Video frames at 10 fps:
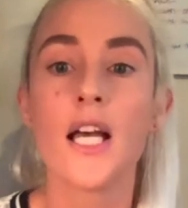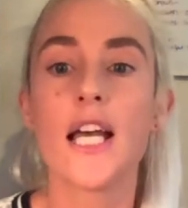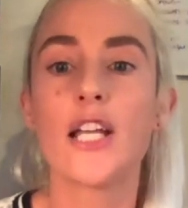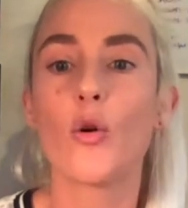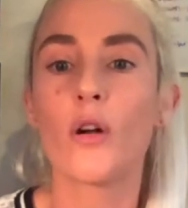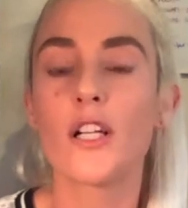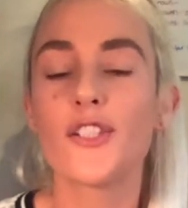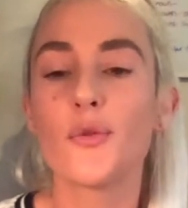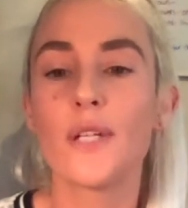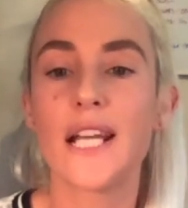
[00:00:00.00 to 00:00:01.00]
in order
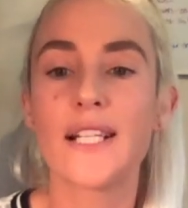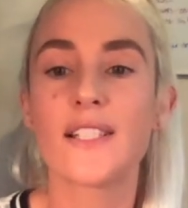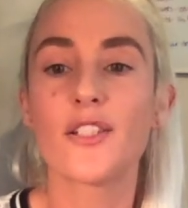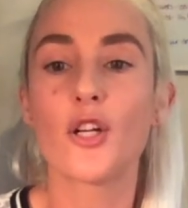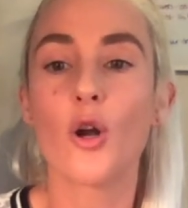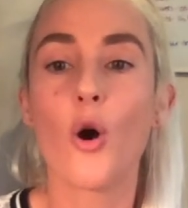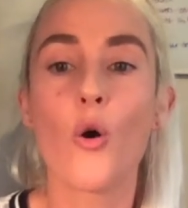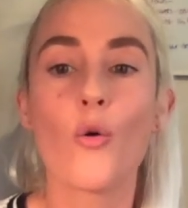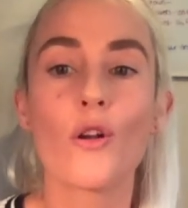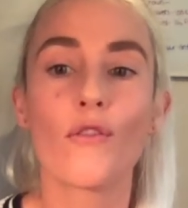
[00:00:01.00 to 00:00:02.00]
to enhance your
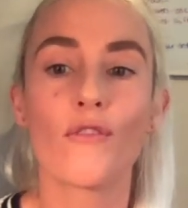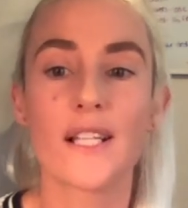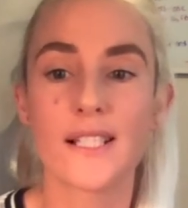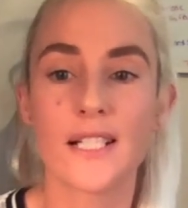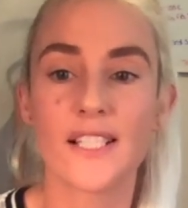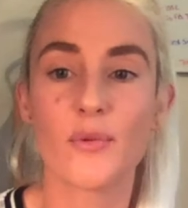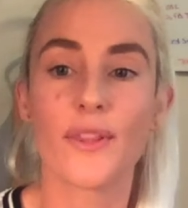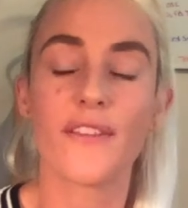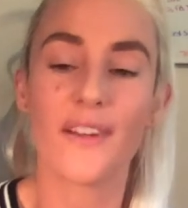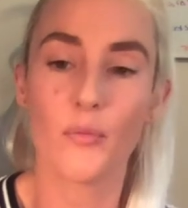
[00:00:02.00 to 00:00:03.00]
own resonance with
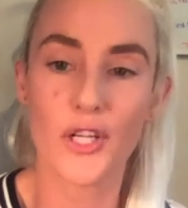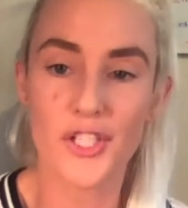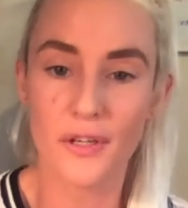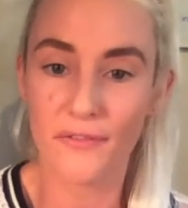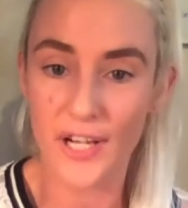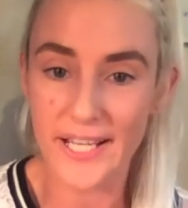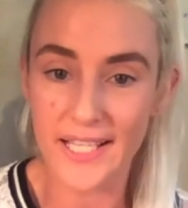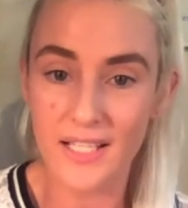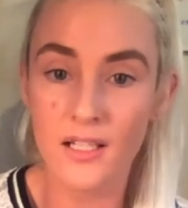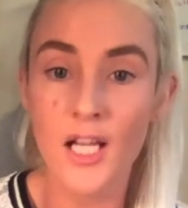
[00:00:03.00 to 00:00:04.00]
the vibration of Reiki.